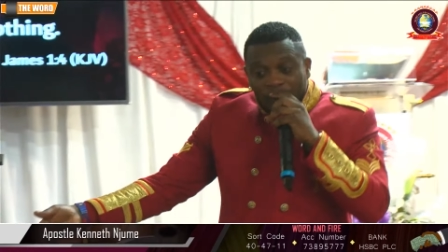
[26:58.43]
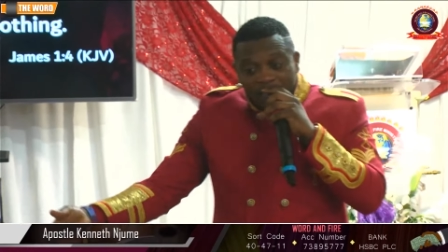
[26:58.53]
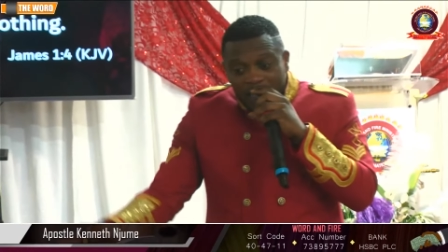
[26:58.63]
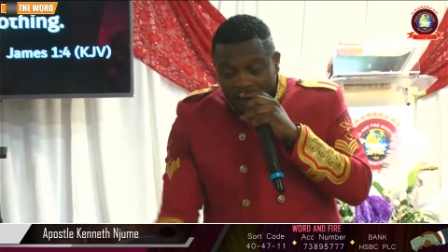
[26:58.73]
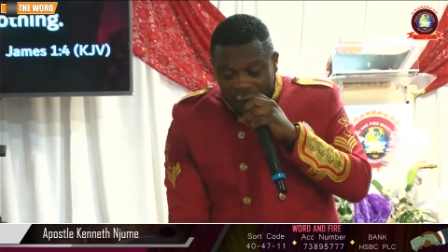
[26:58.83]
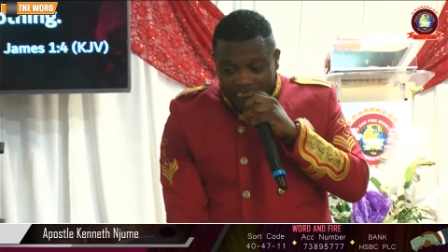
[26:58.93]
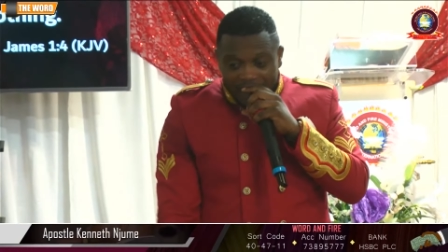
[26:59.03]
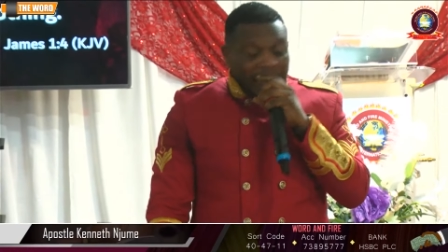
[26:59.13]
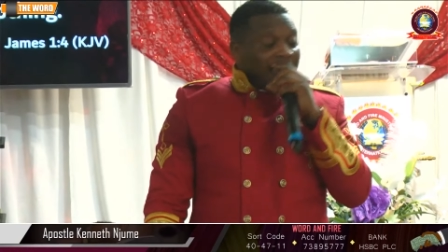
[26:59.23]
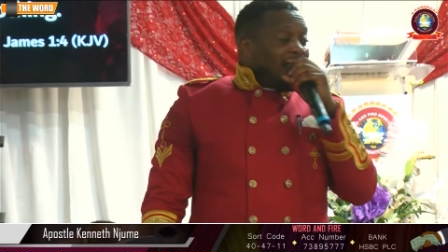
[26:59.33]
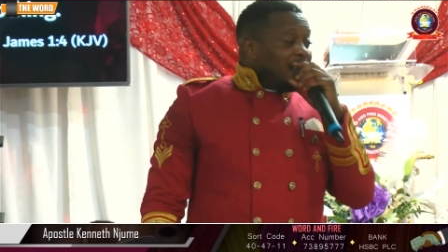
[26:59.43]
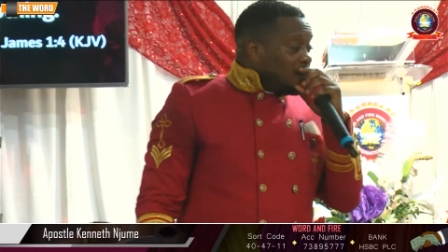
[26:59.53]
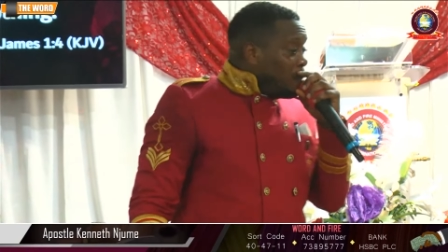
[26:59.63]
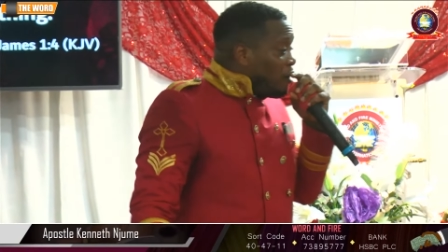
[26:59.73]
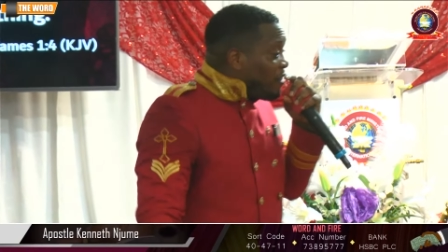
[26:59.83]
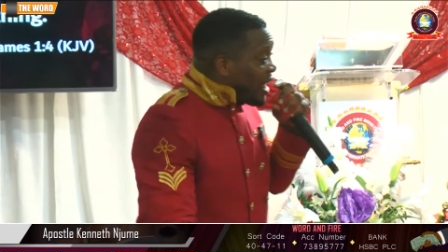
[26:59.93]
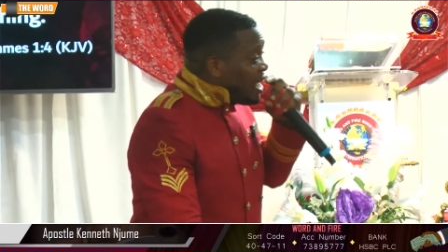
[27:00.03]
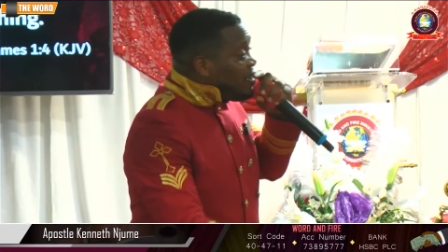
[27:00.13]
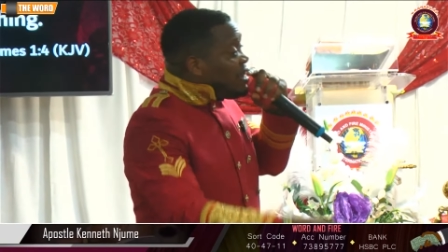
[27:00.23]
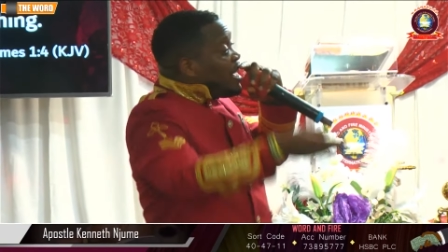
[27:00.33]
in the graveyard, as a matter of fact,
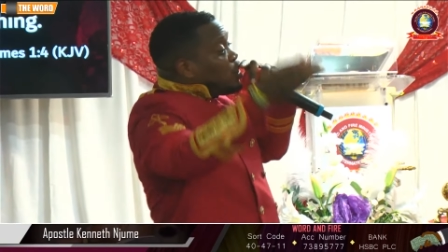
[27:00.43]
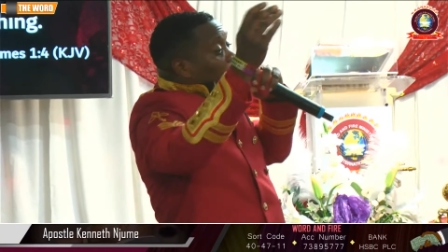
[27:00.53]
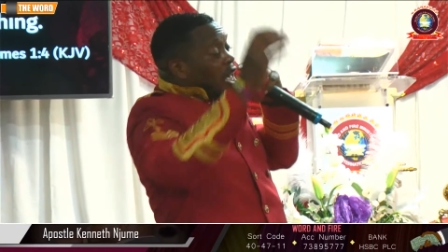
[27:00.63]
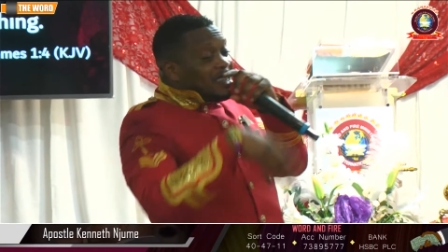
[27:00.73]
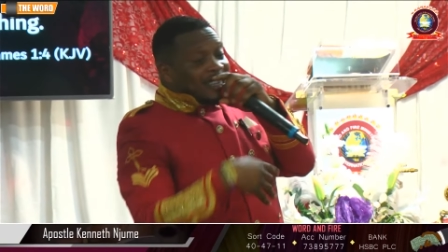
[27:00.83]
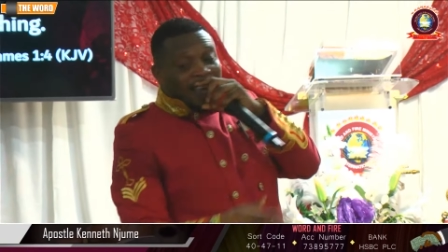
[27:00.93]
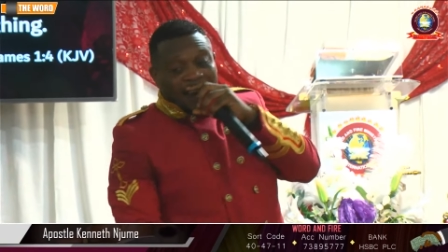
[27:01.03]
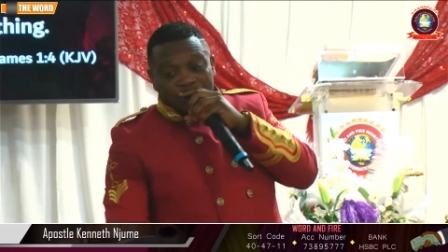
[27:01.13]
even nature is against